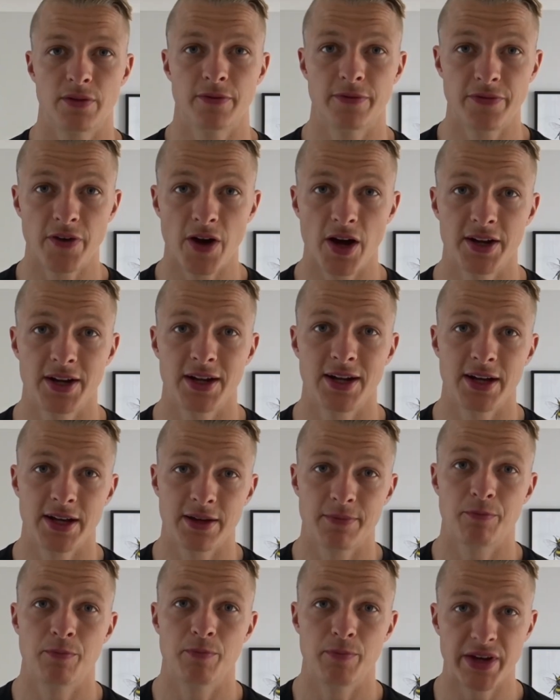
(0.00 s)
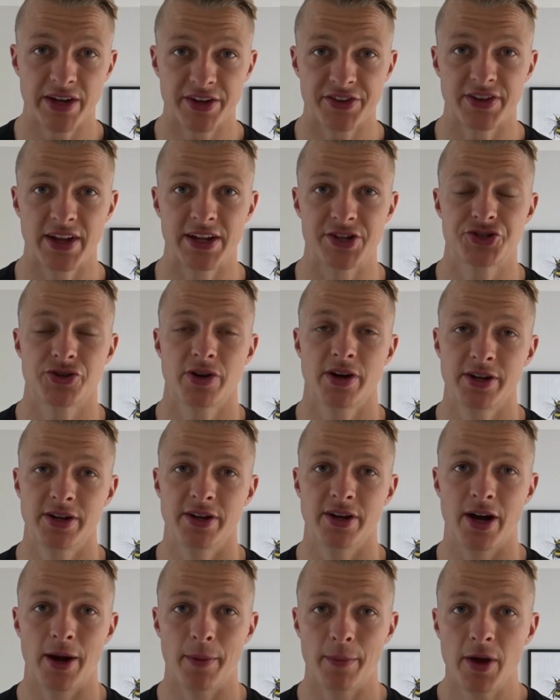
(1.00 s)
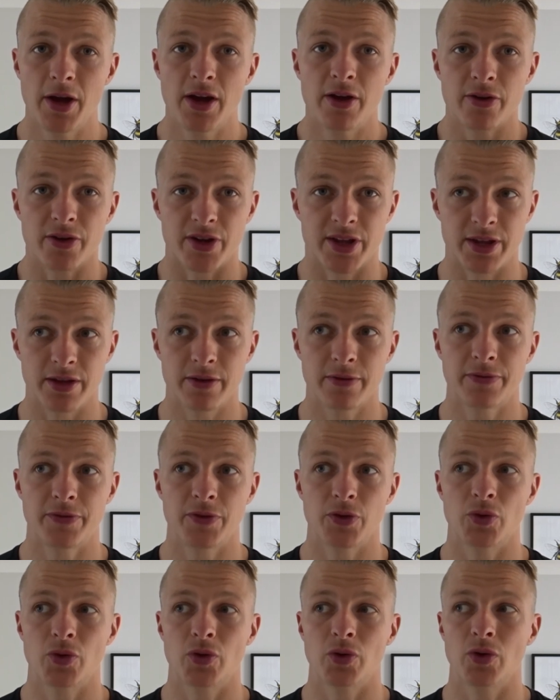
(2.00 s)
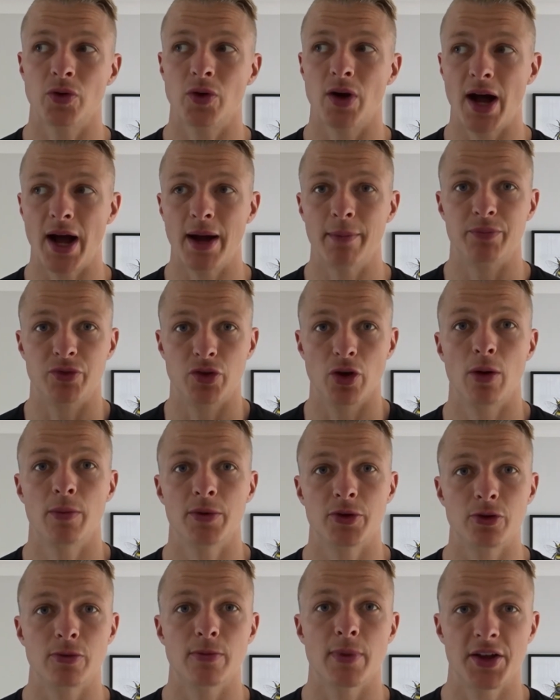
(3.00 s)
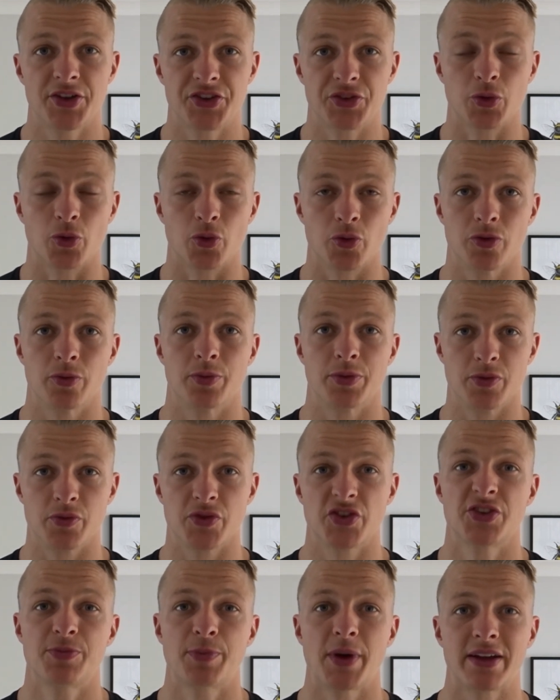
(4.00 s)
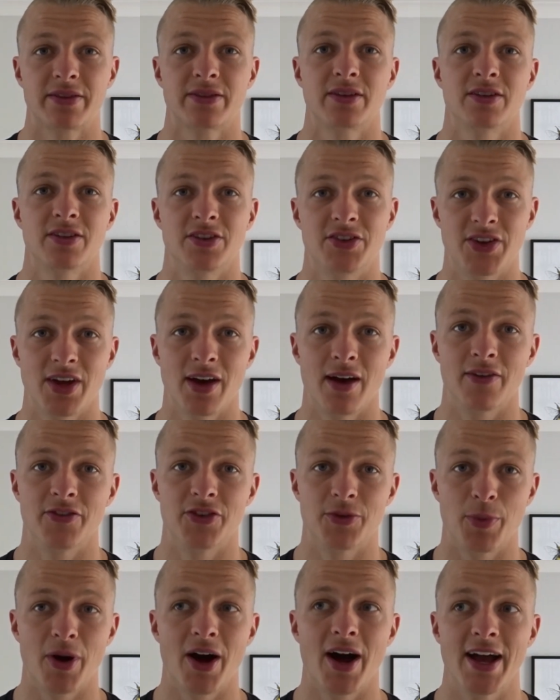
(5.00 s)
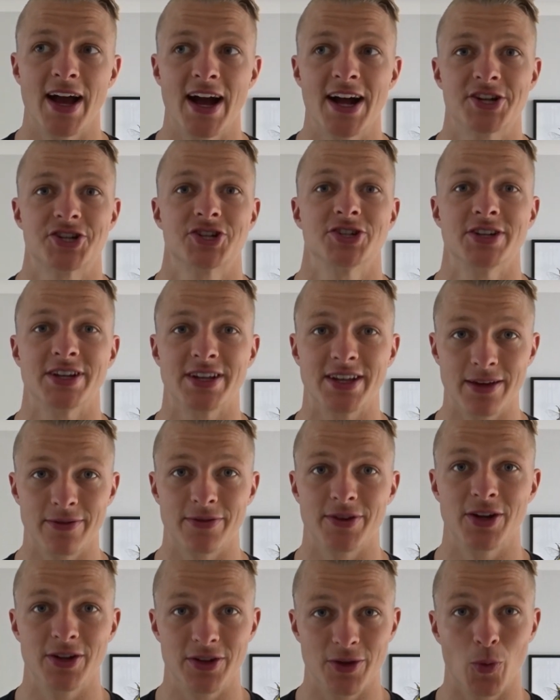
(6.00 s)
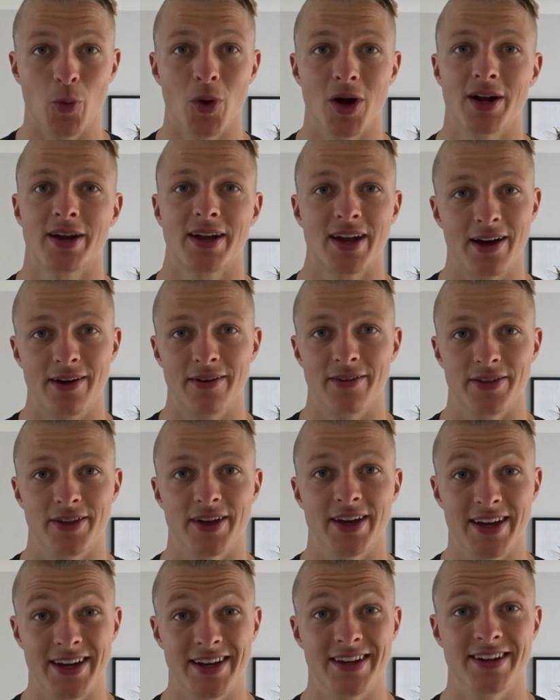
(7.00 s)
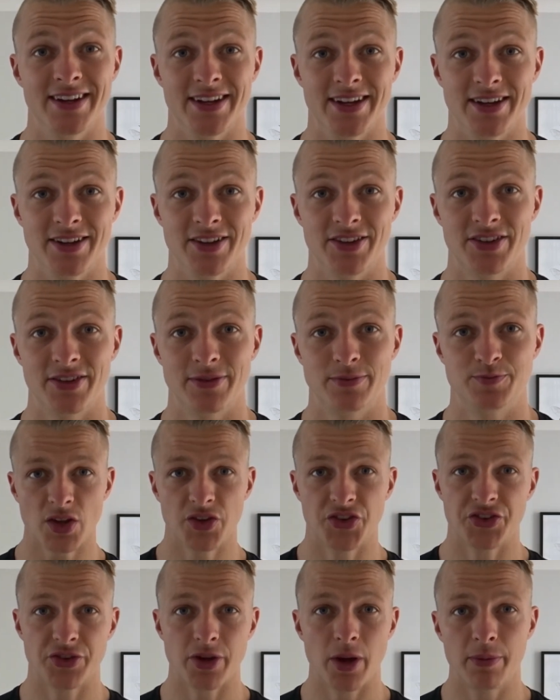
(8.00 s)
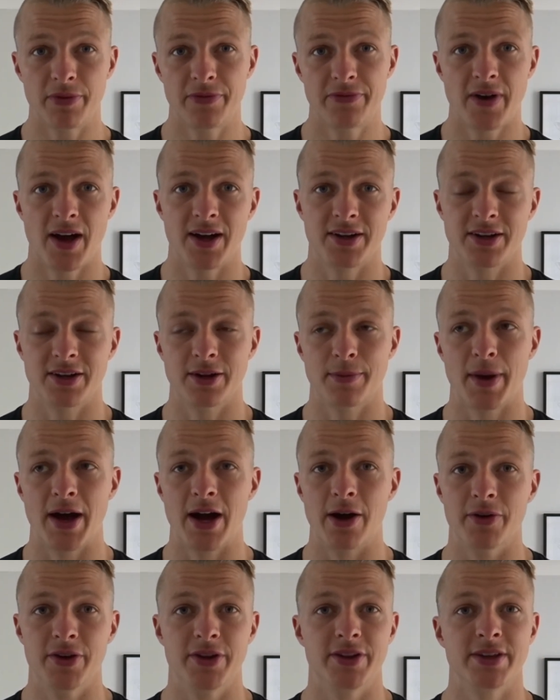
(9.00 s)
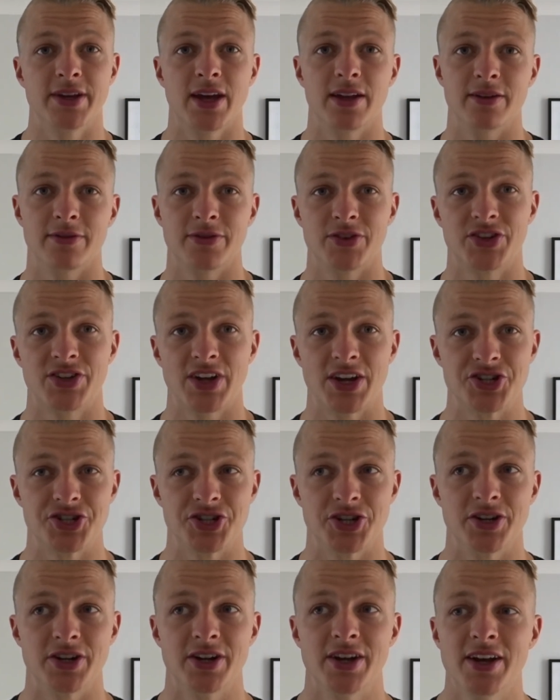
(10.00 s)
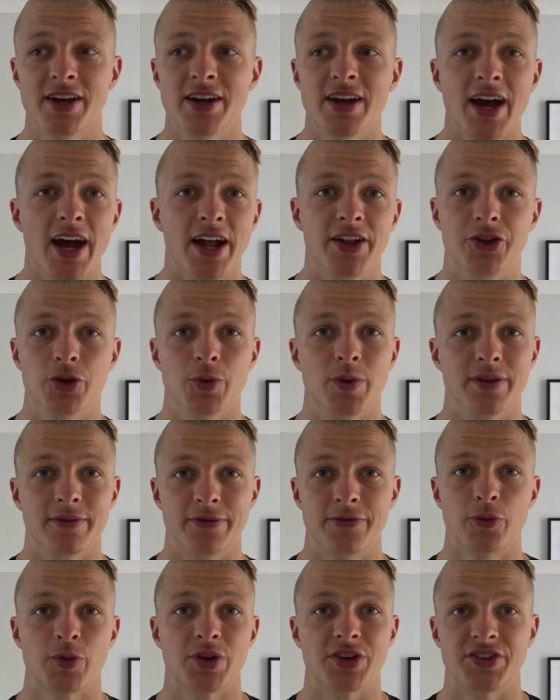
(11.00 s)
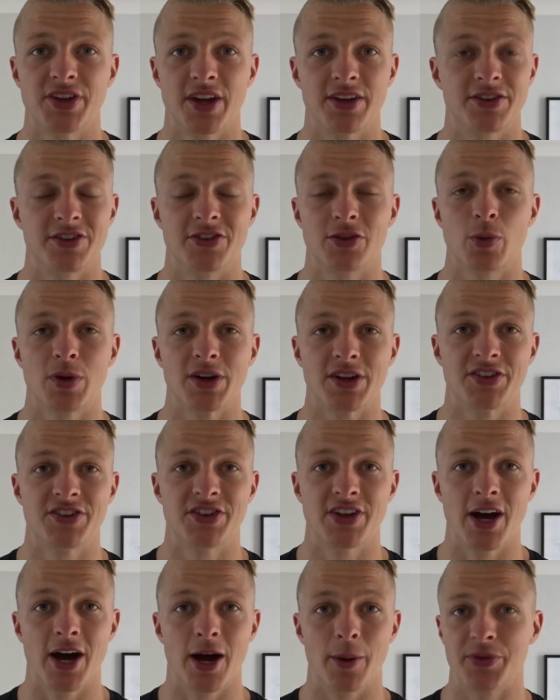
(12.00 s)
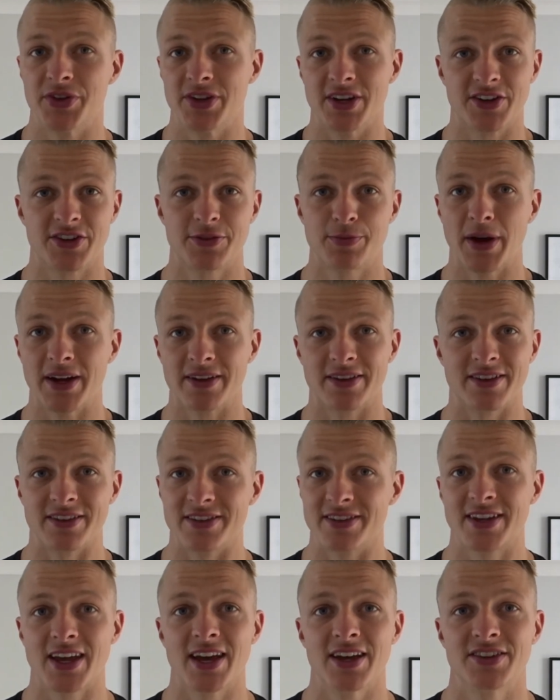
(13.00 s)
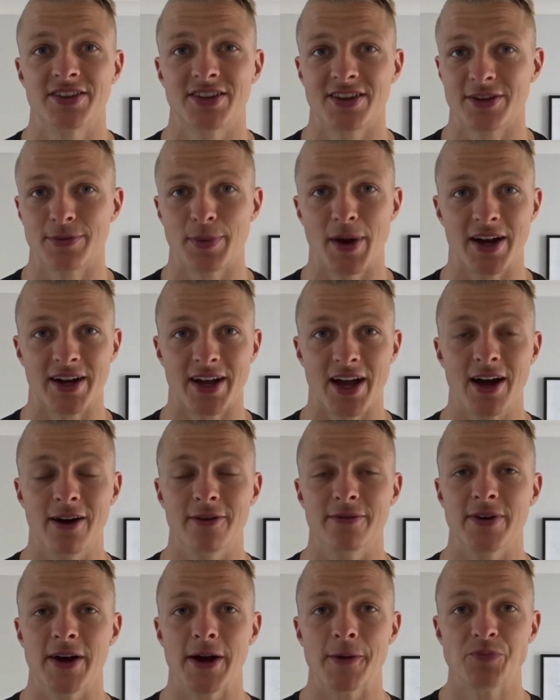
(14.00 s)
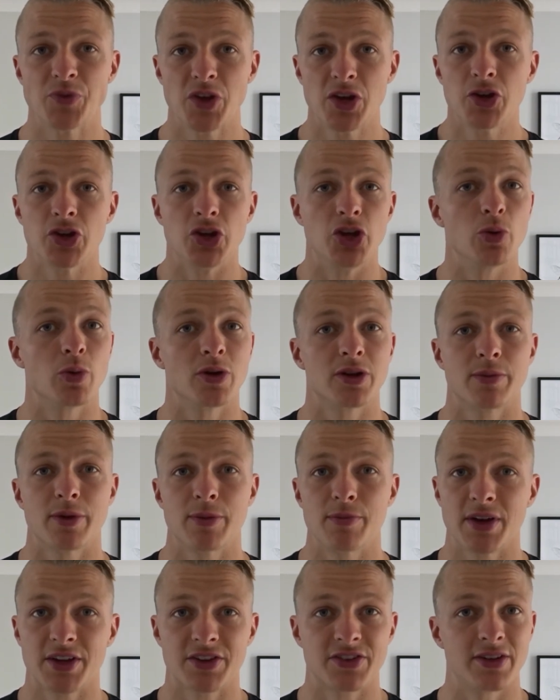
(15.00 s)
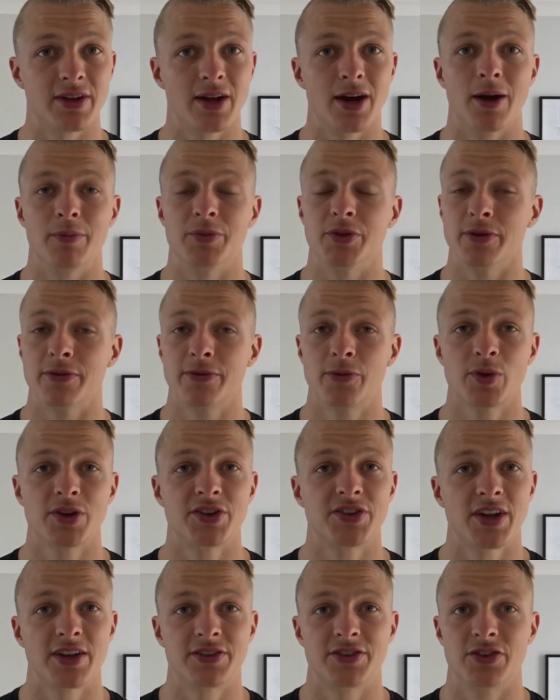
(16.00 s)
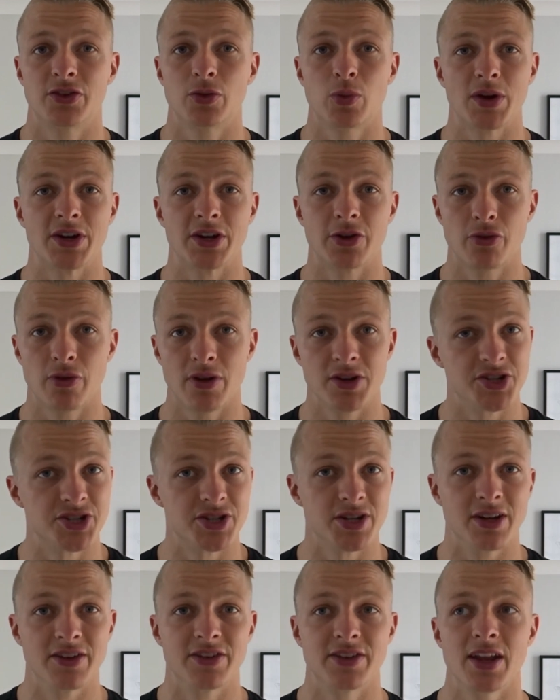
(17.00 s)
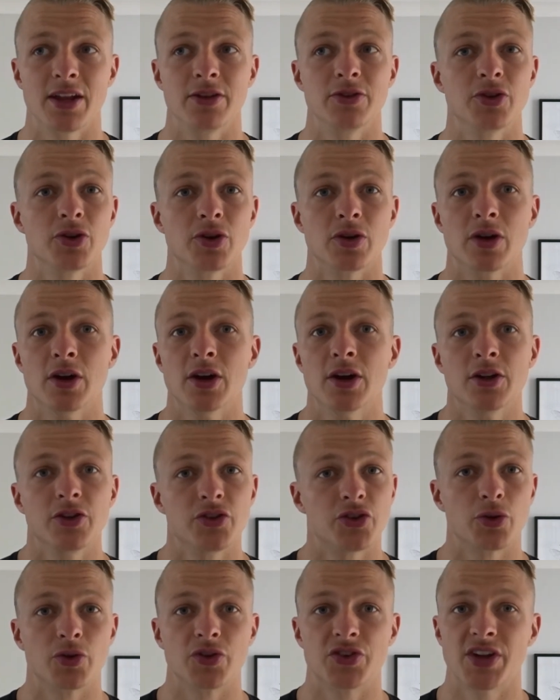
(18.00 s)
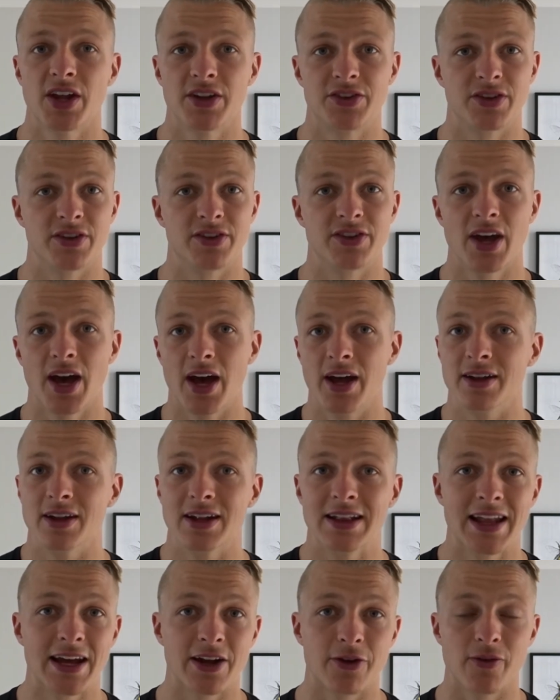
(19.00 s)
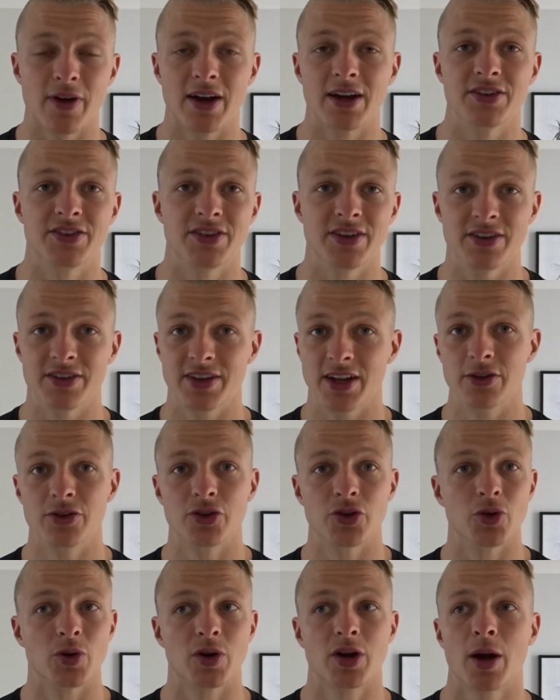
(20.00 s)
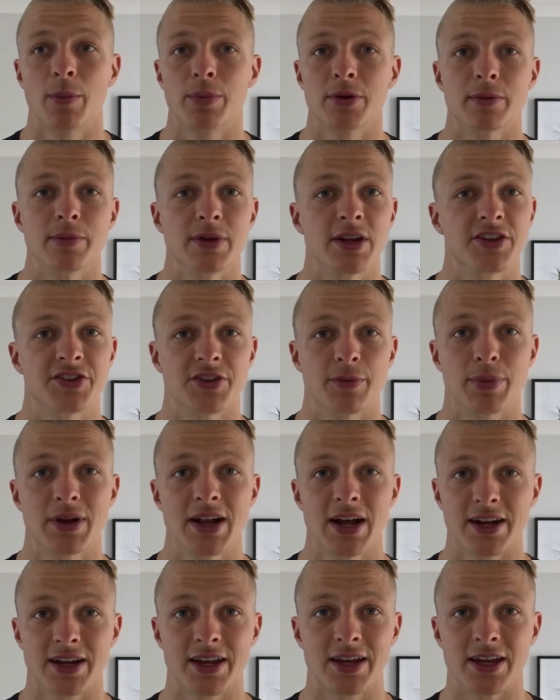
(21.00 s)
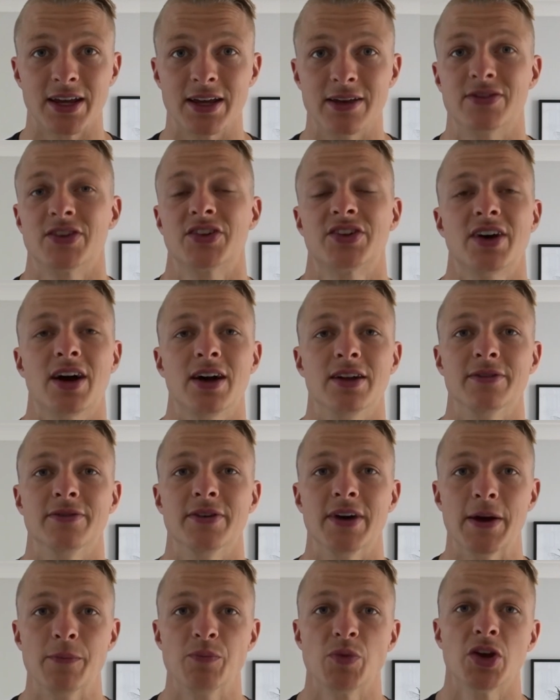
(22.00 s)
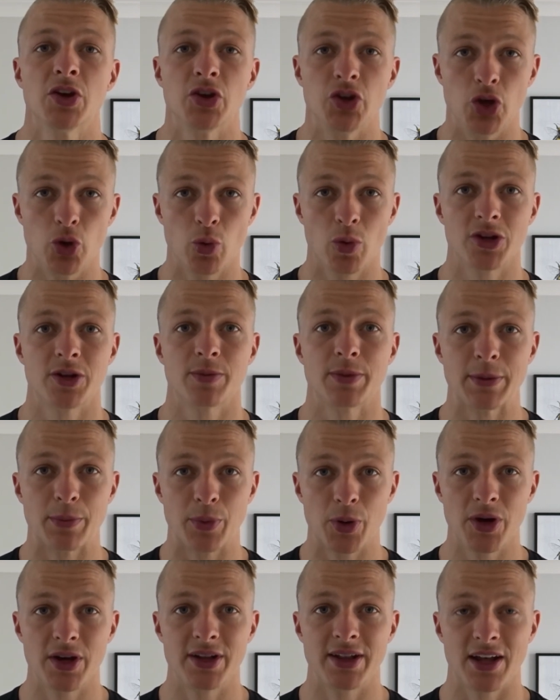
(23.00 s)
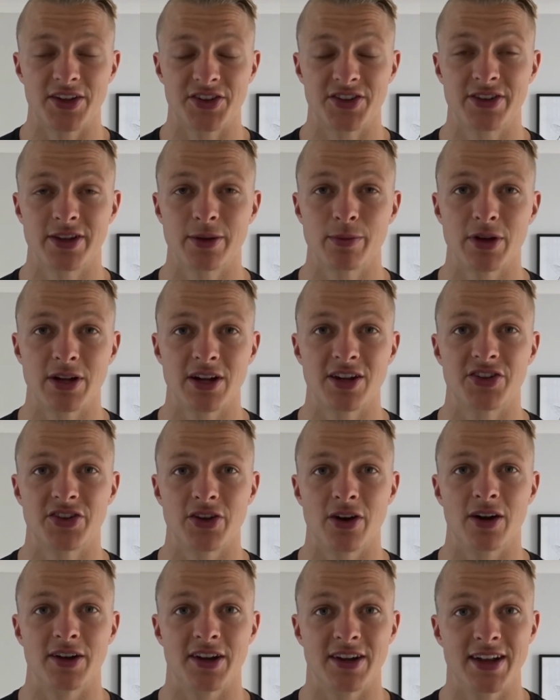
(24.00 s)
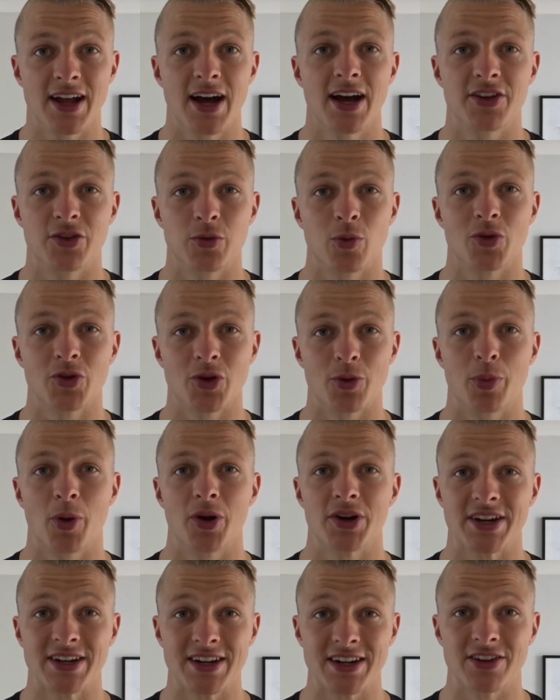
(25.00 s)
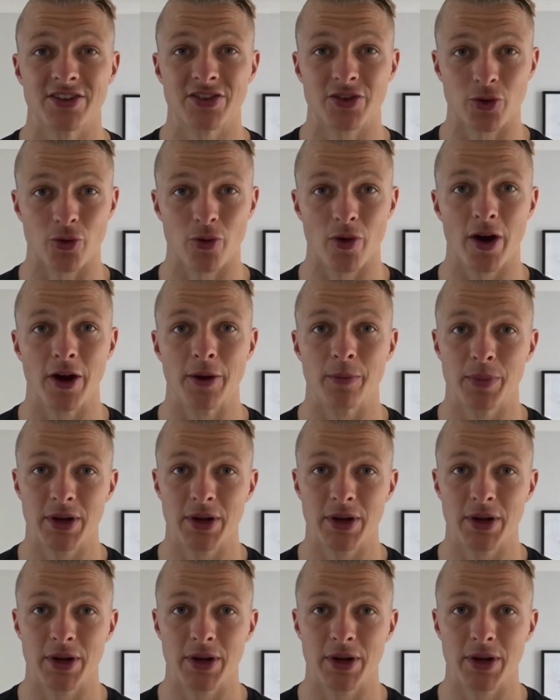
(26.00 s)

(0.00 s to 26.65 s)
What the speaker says: Finally, mix that training up. Give your abdominal muscle group the respect it deserves by actually giving it the workout that it needs. Stop fanning about at the end of a session and doing 3 sets of 20 sit-ups and expecting to get a six-pack out of it. You want to be mixing up, do 3 sets of 20 crunches, then do 2 sets of 10 leg raises, then do a couple of minutes of planking either side of it. You want to be putting that stimulus on, and that is what your body needs to grow.